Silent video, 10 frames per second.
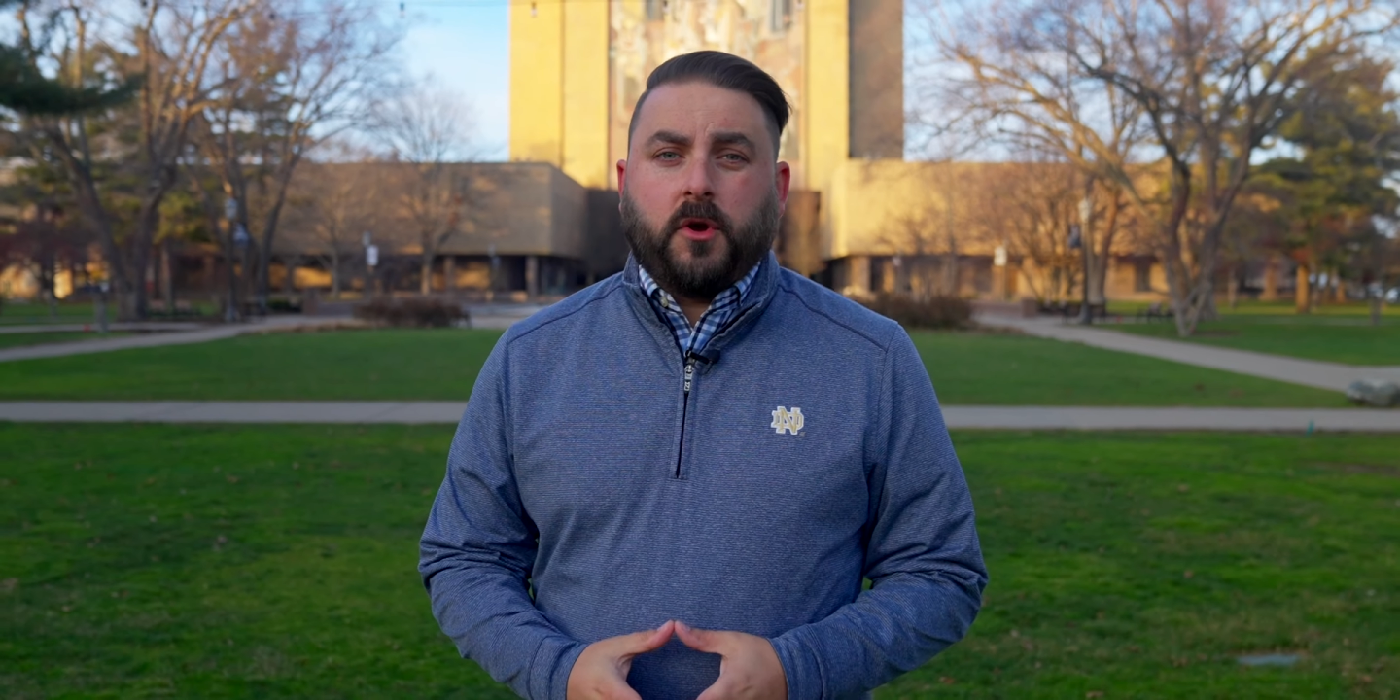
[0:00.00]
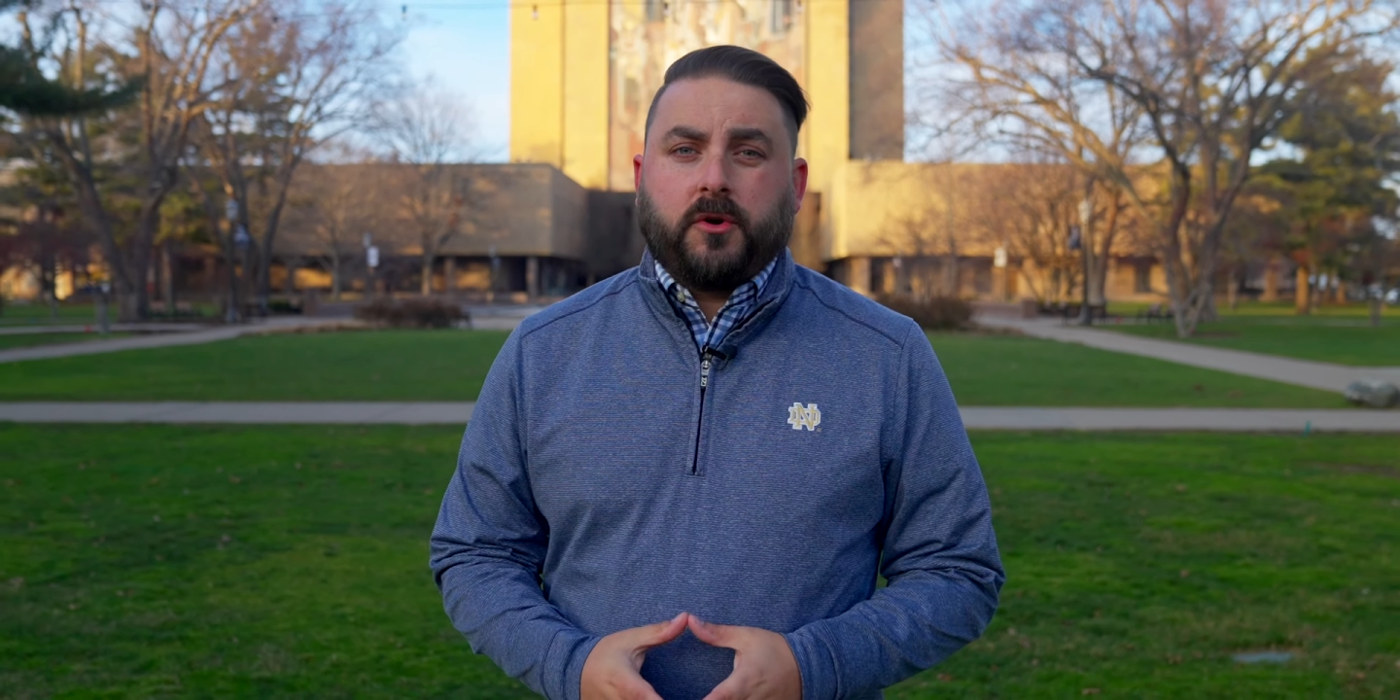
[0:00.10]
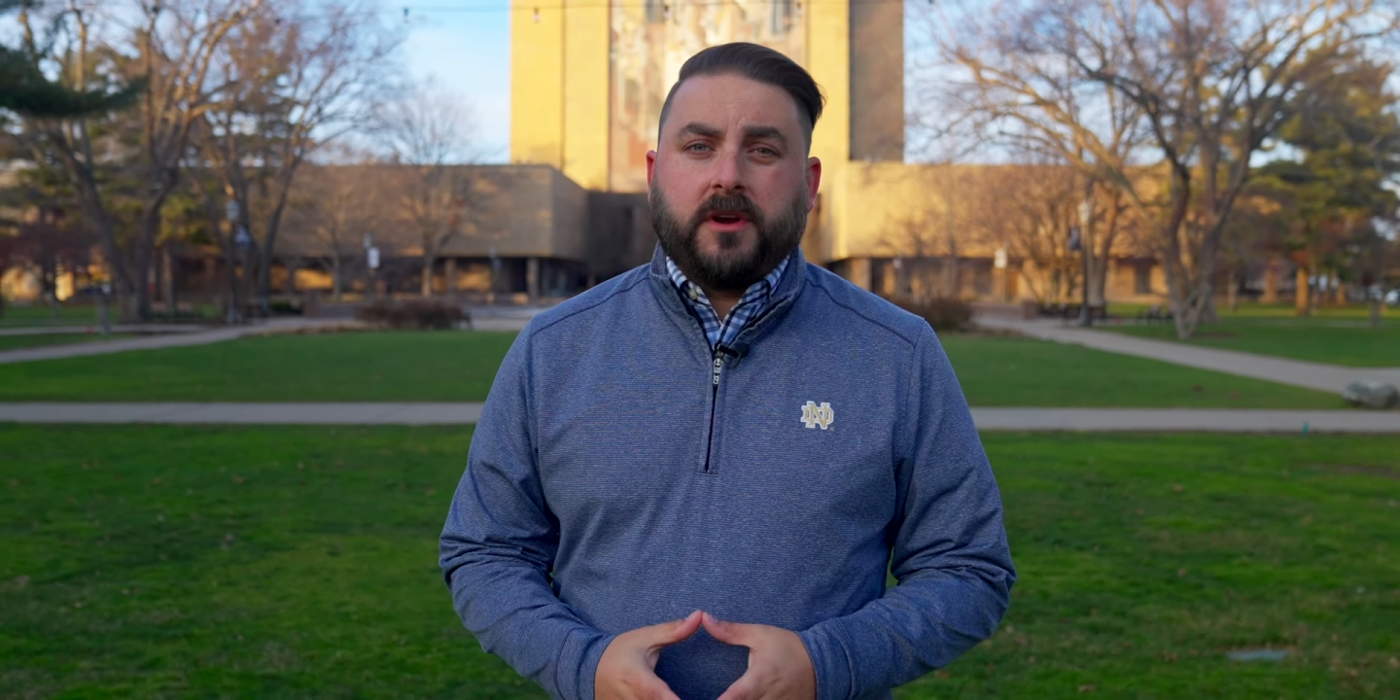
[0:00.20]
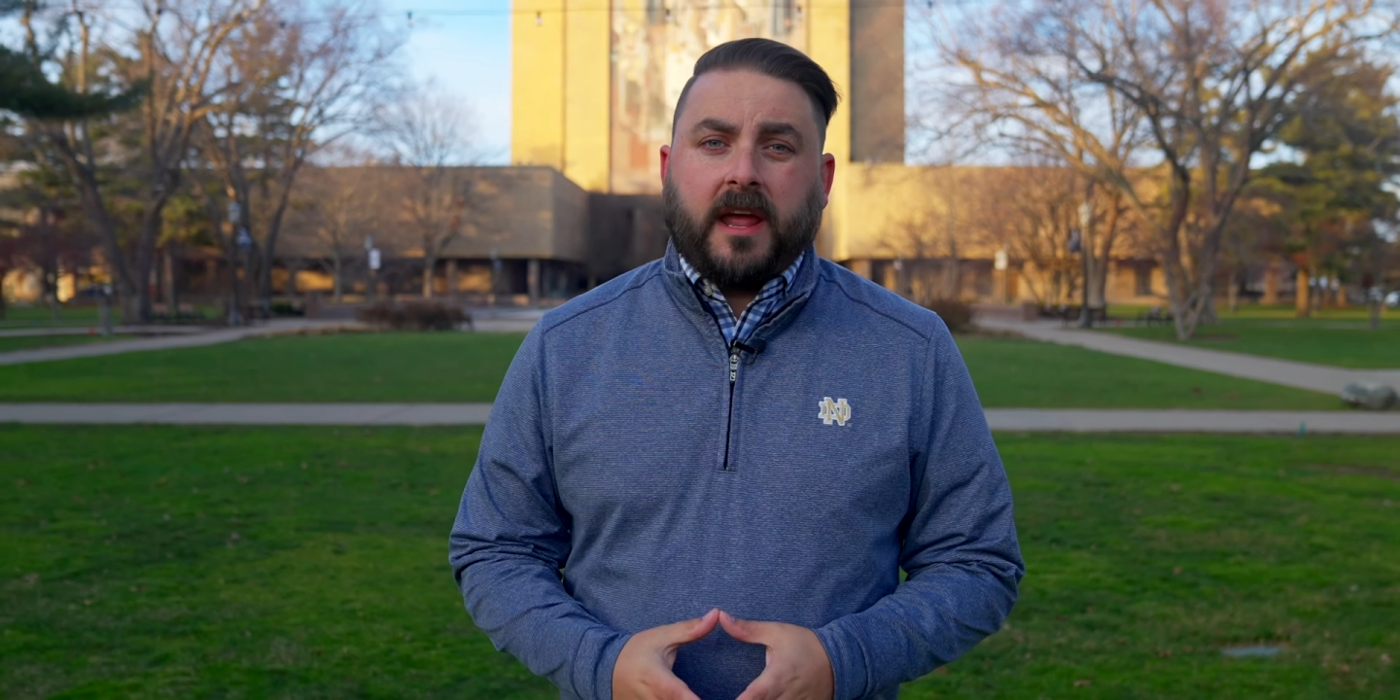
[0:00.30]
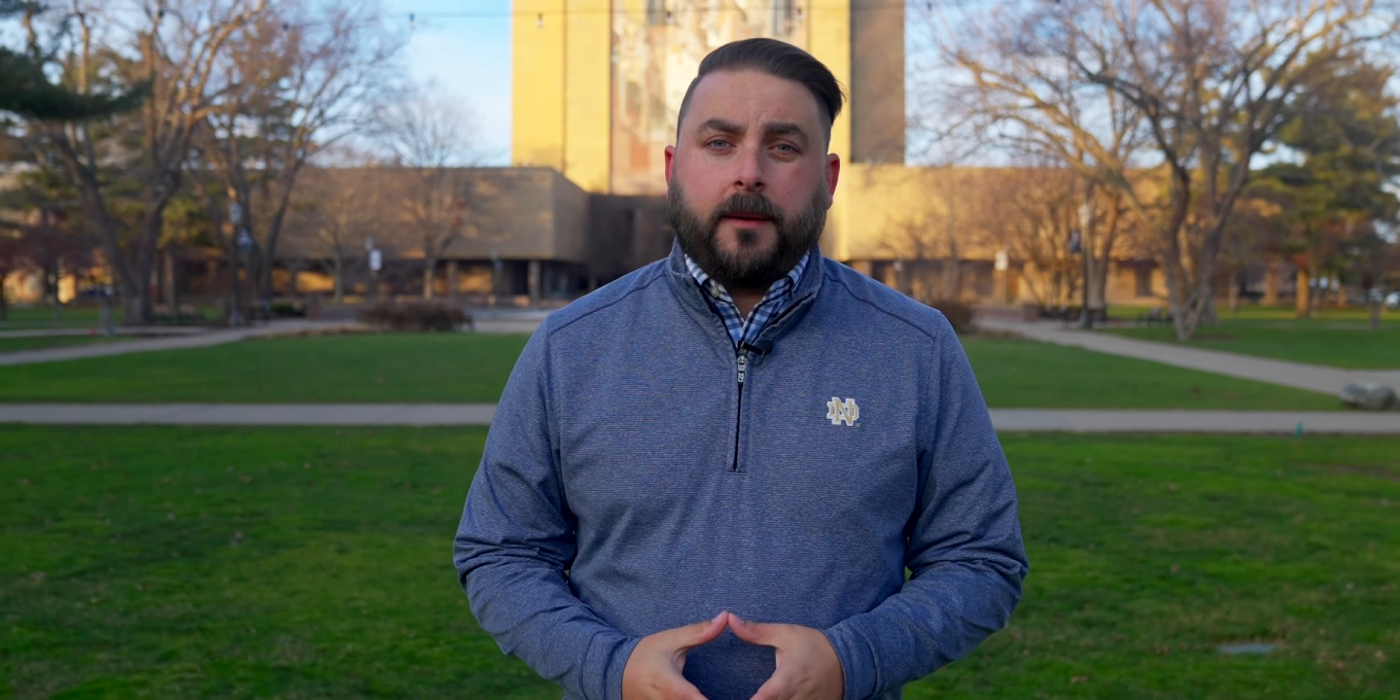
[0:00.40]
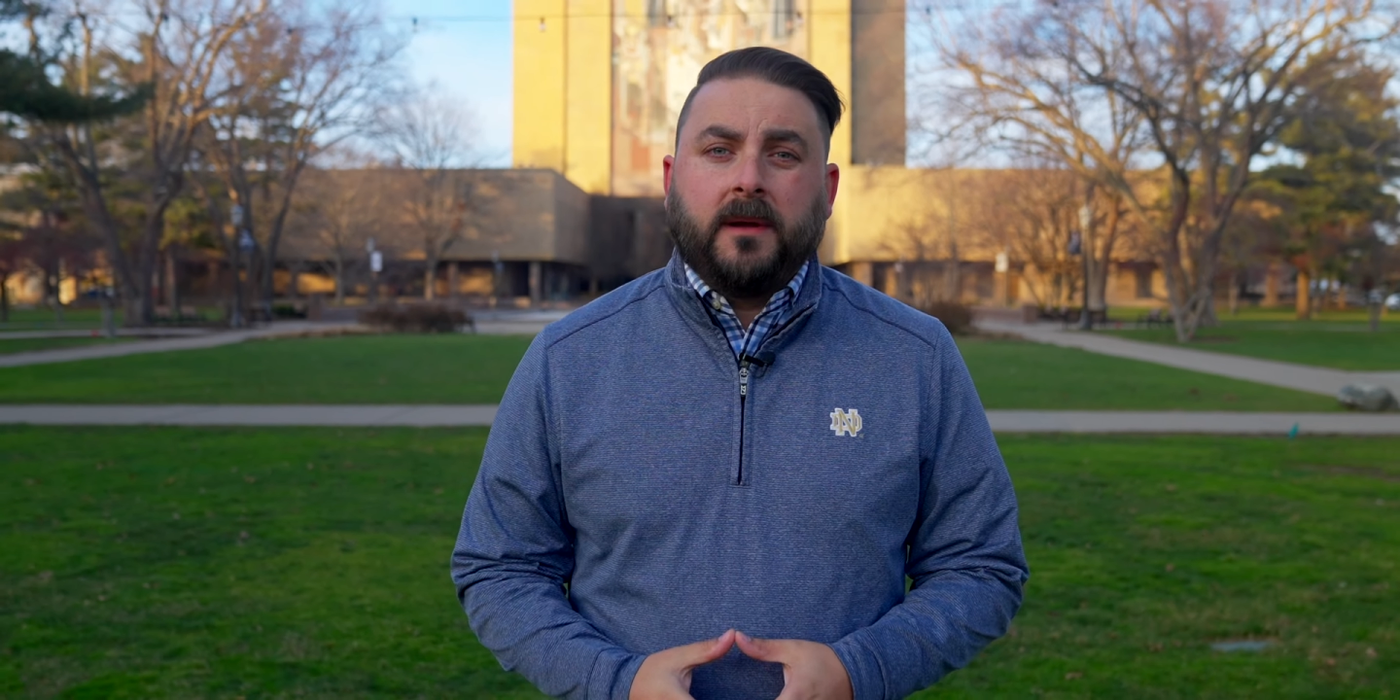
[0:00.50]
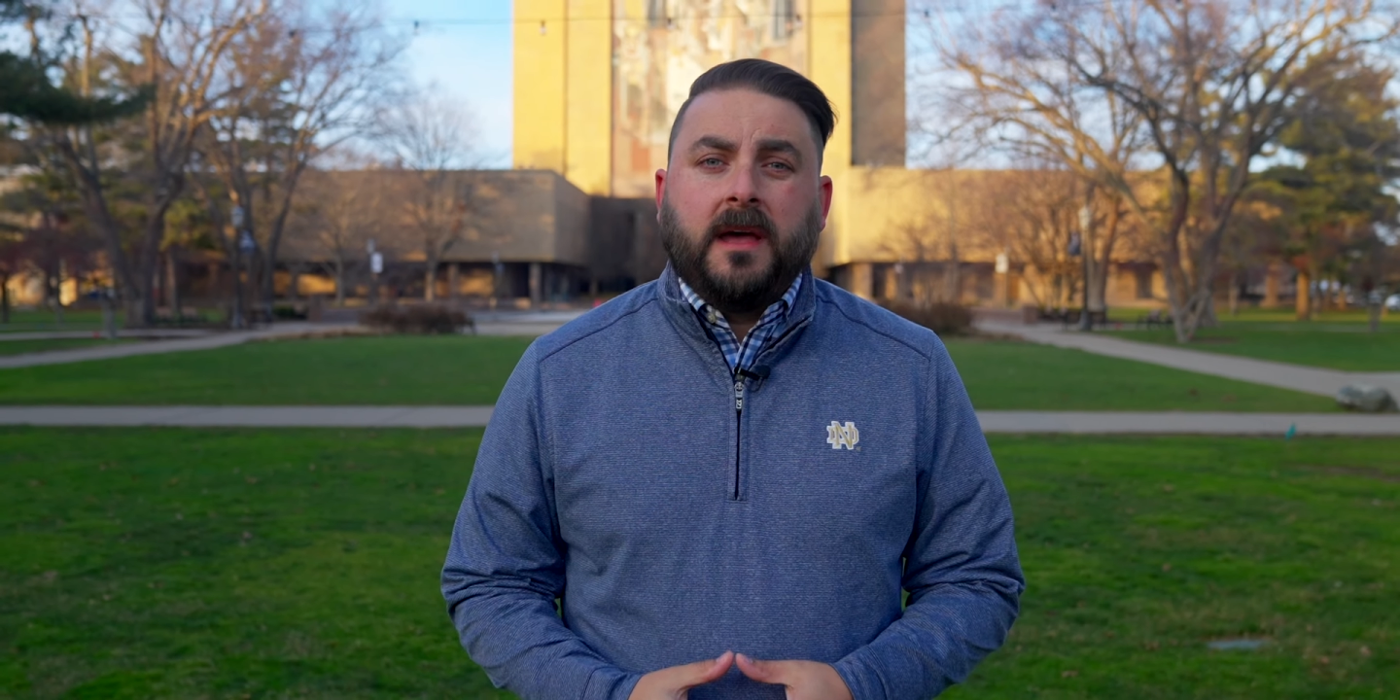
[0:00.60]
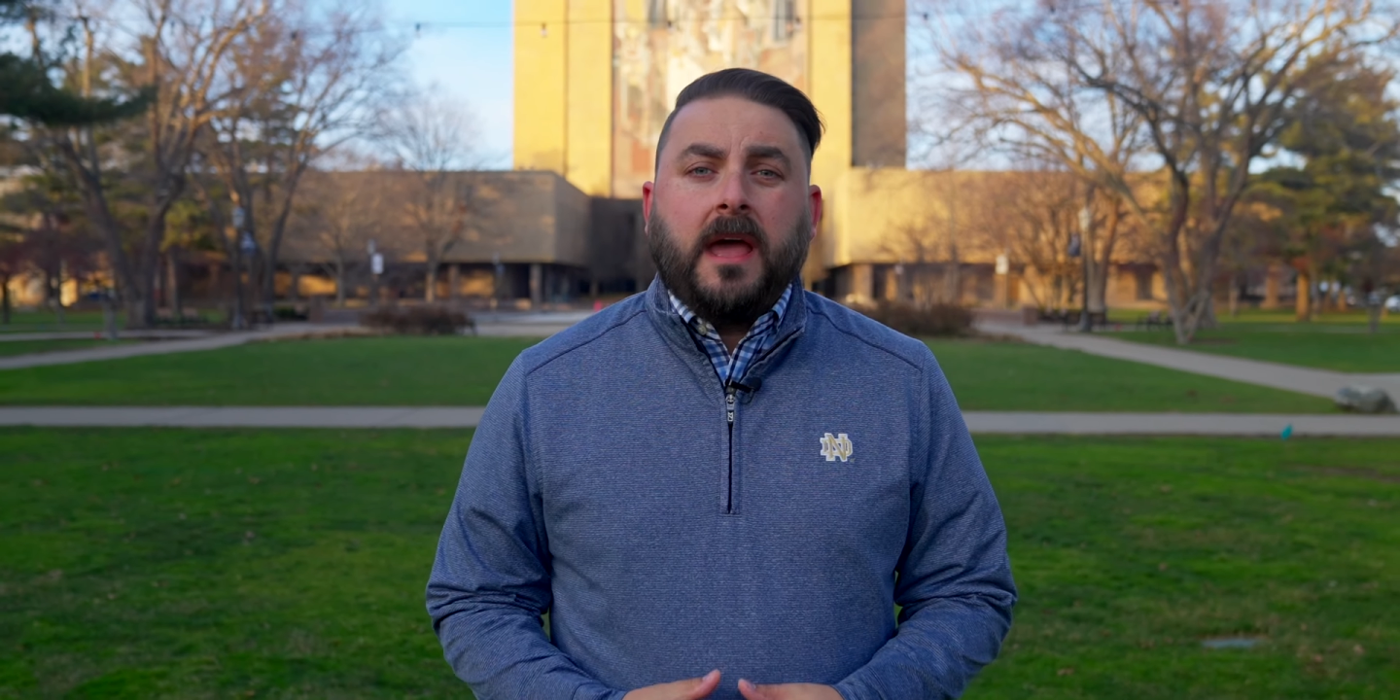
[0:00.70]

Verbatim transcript: Notre Dame